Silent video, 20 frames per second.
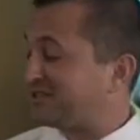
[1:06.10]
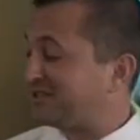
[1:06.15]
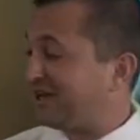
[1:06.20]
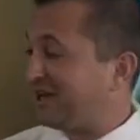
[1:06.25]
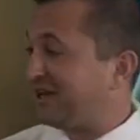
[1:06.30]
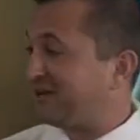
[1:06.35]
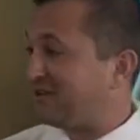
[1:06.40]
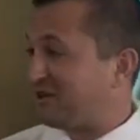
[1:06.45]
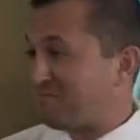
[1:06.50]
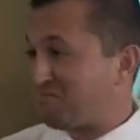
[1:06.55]

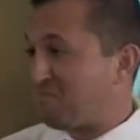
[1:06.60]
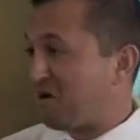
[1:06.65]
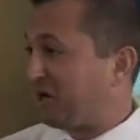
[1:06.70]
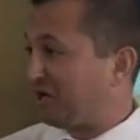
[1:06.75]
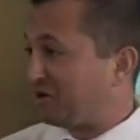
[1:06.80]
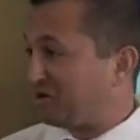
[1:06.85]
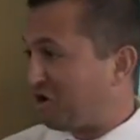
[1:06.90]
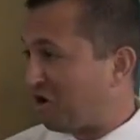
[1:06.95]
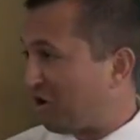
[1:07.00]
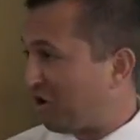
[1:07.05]
say that
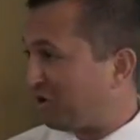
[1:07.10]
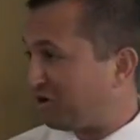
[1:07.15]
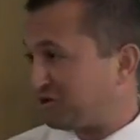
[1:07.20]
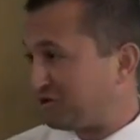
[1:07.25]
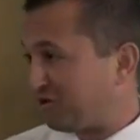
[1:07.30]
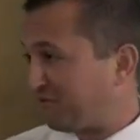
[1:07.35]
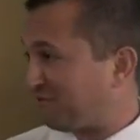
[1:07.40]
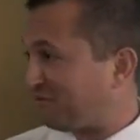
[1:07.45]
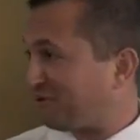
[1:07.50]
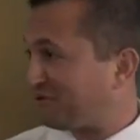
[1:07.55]
my car
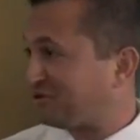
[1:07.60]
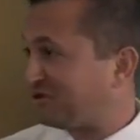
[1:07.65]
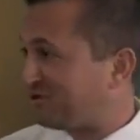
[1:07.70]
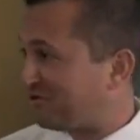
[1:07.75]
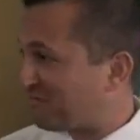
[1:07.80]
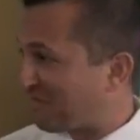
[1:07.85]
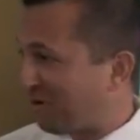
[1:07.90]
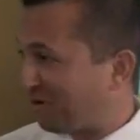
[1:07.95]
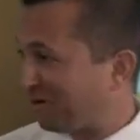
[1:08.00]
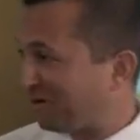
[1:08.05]
is the first in
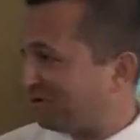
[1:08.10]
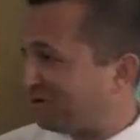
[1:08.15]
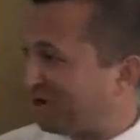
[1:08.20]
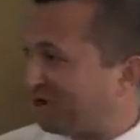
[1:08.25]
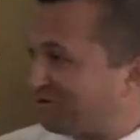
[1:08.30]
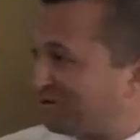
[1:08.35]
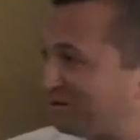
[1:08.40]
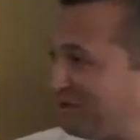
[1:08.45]
the parking lot and